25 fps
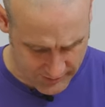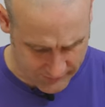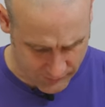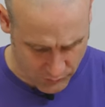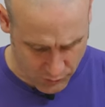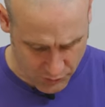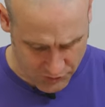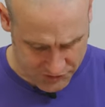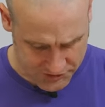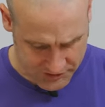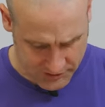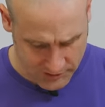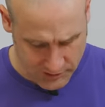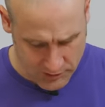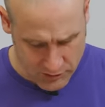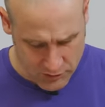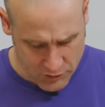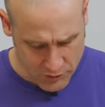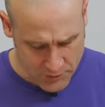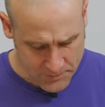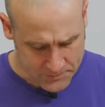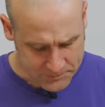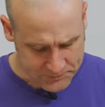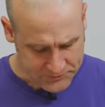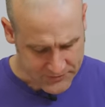of
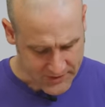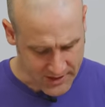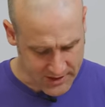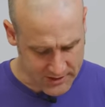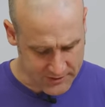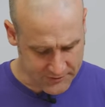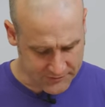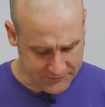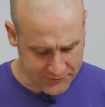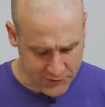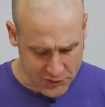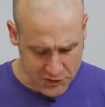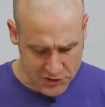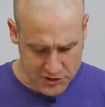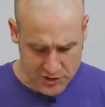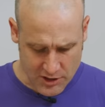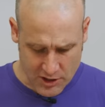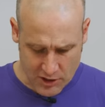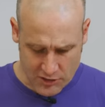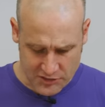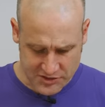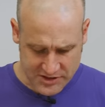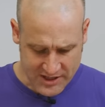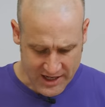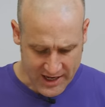Waterloo, and the
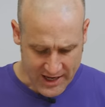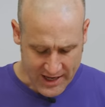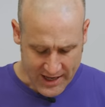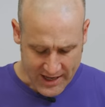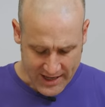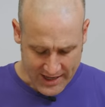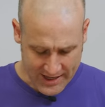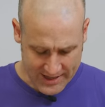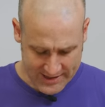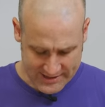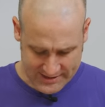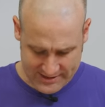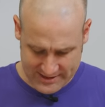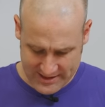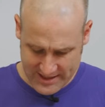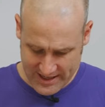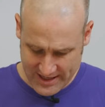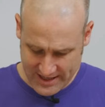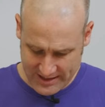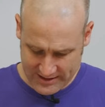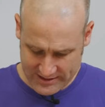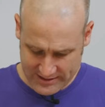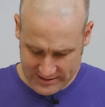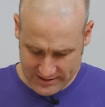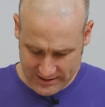footnote has
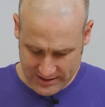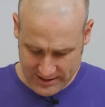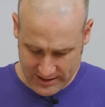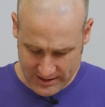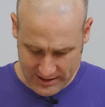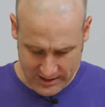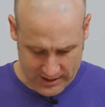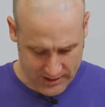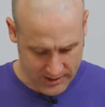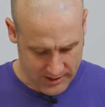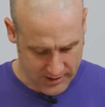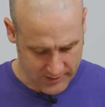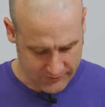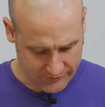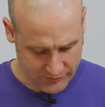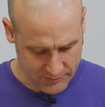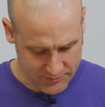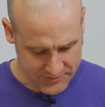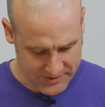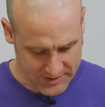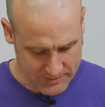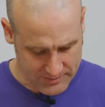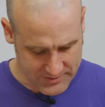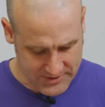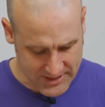that uh, from
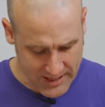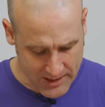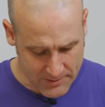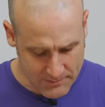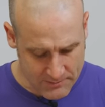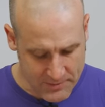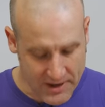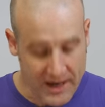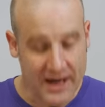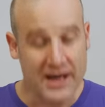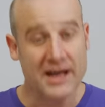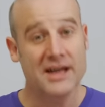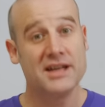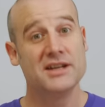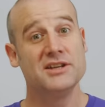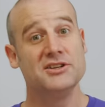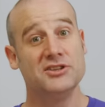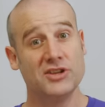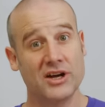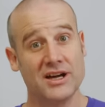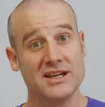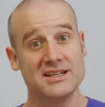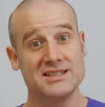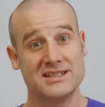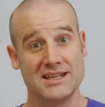September
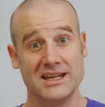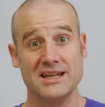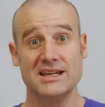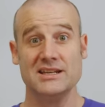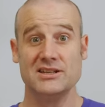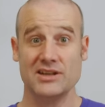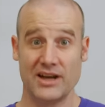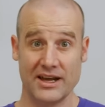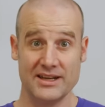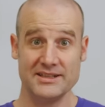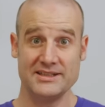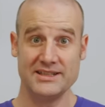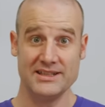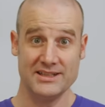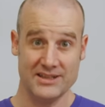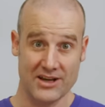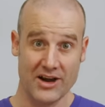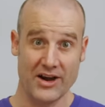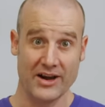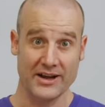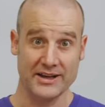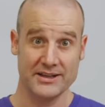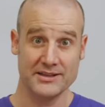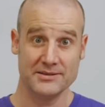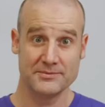
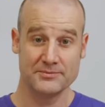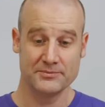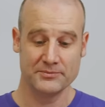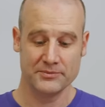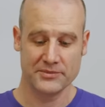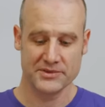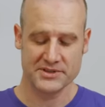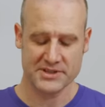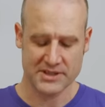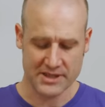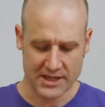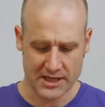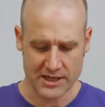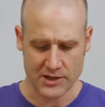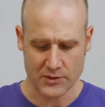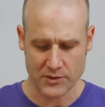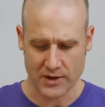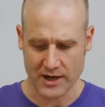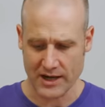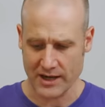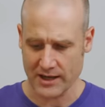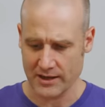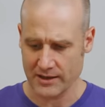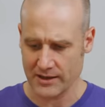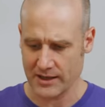1999. So there you
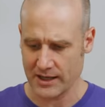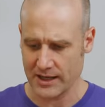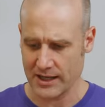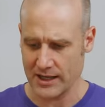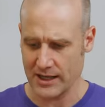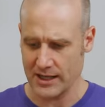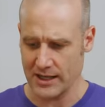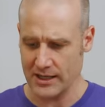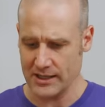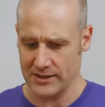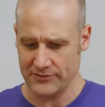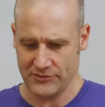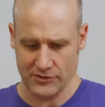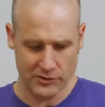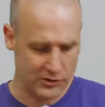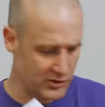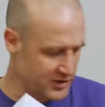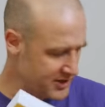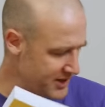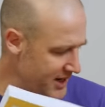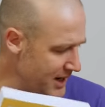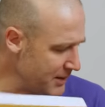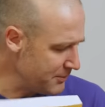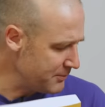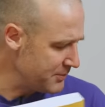are. Uh, if you look
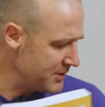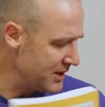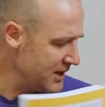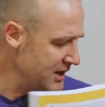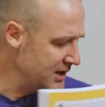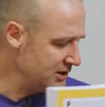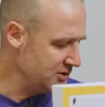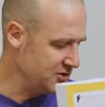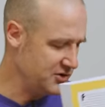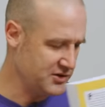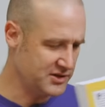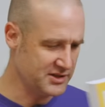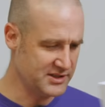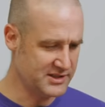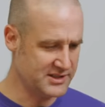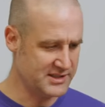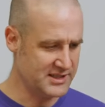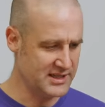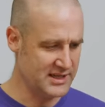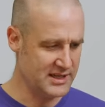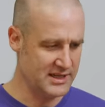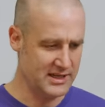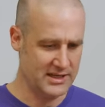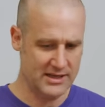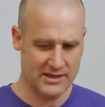it up, you can
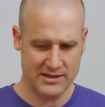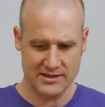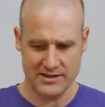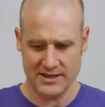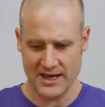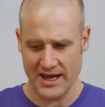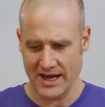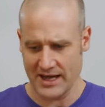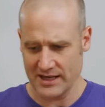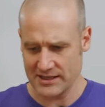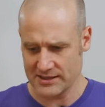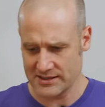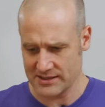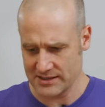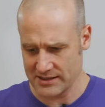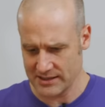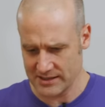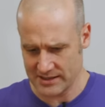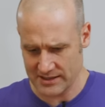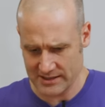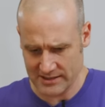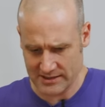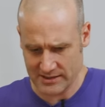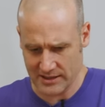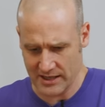see that
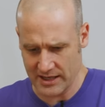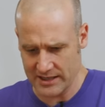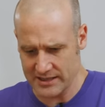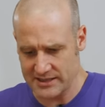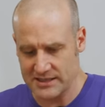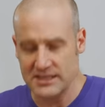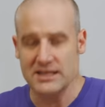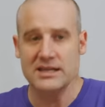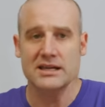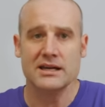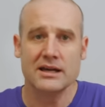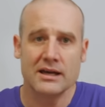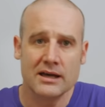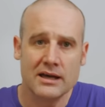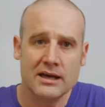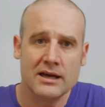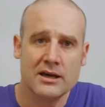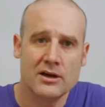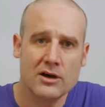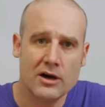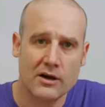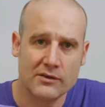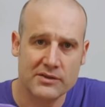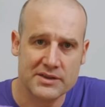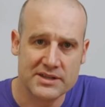this idea
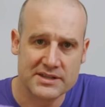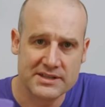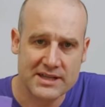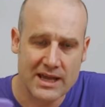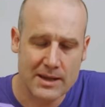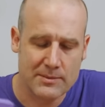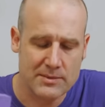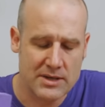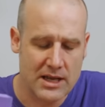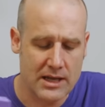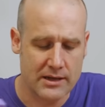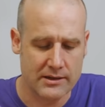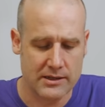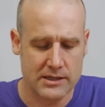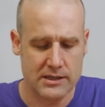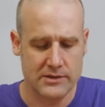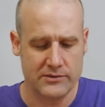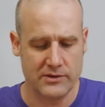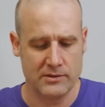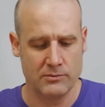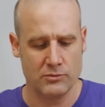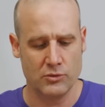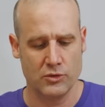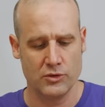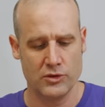of the same net
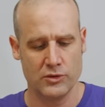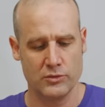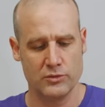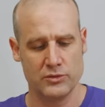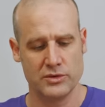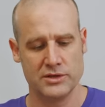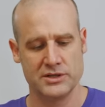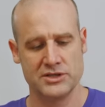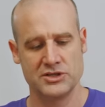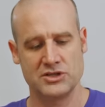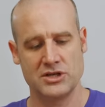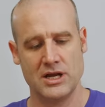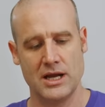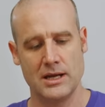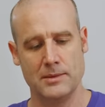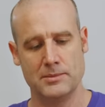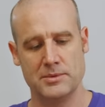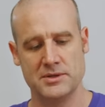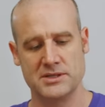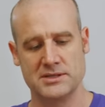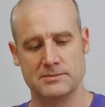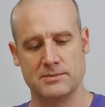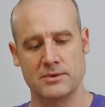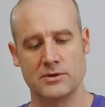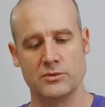giving more than one shape
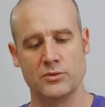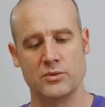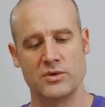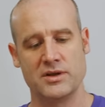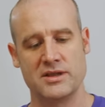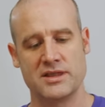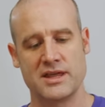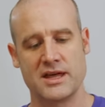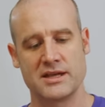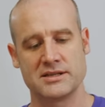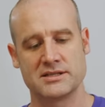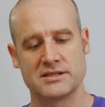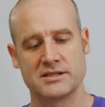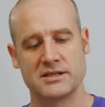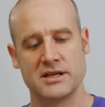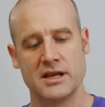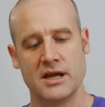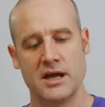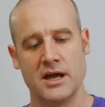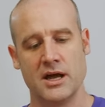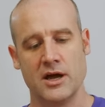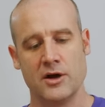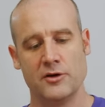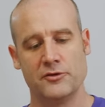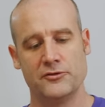has been with us
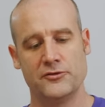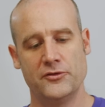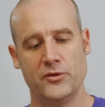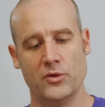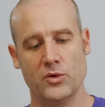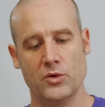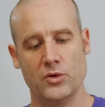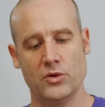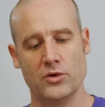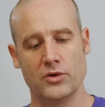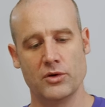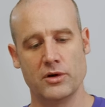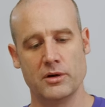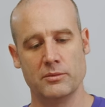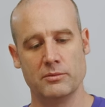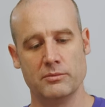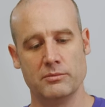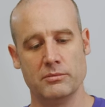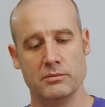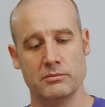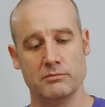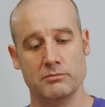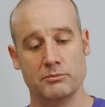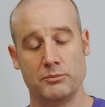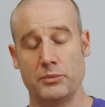for
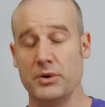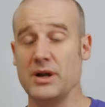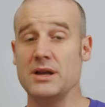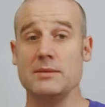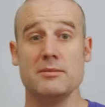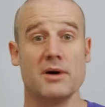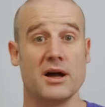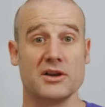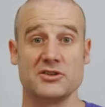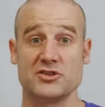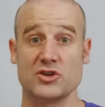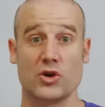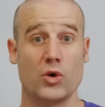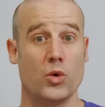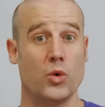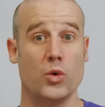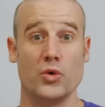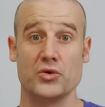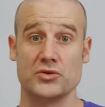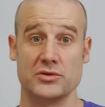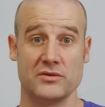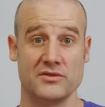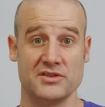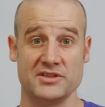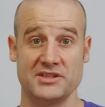pretty much a
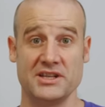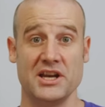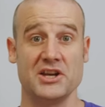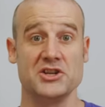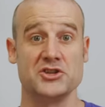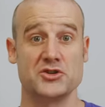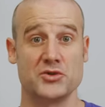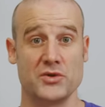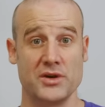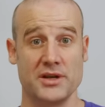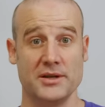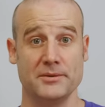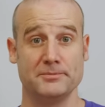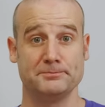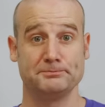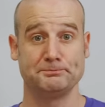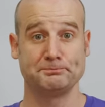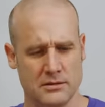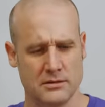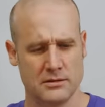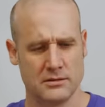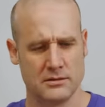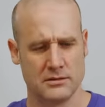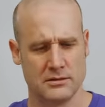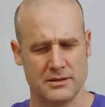quarter of a century.
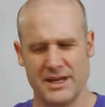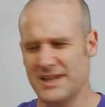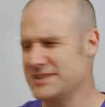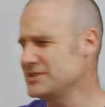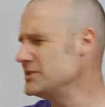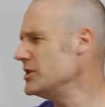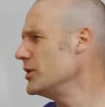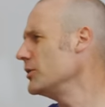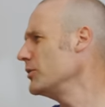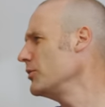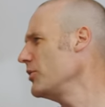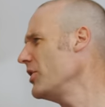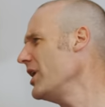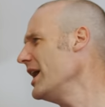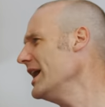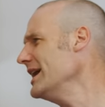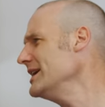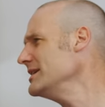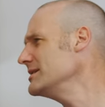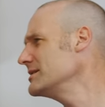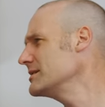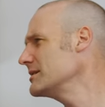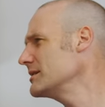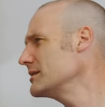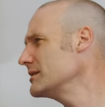That's not
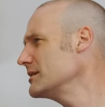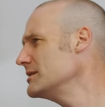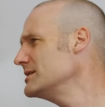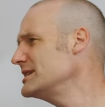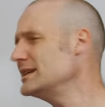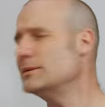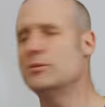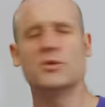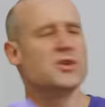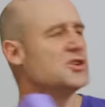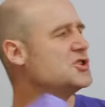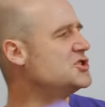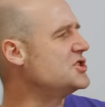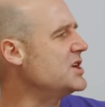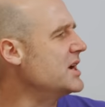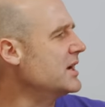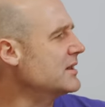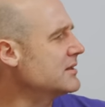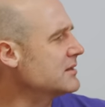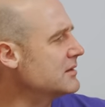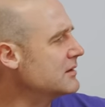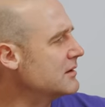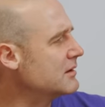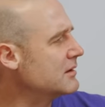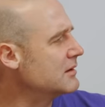right. Can someone
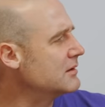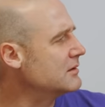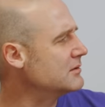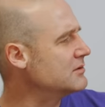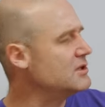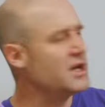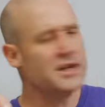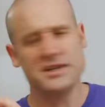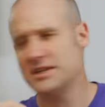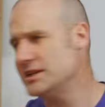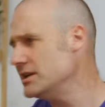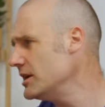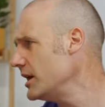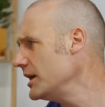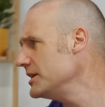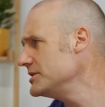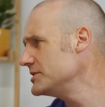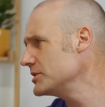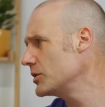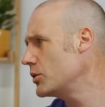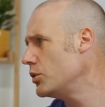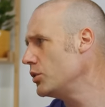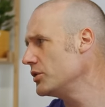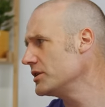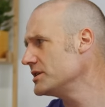check 99's
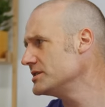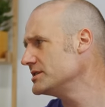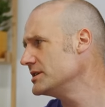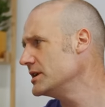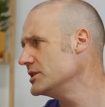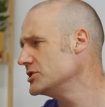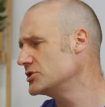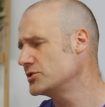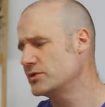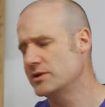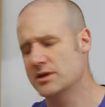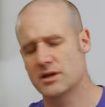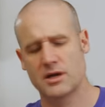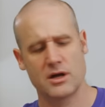a quarter century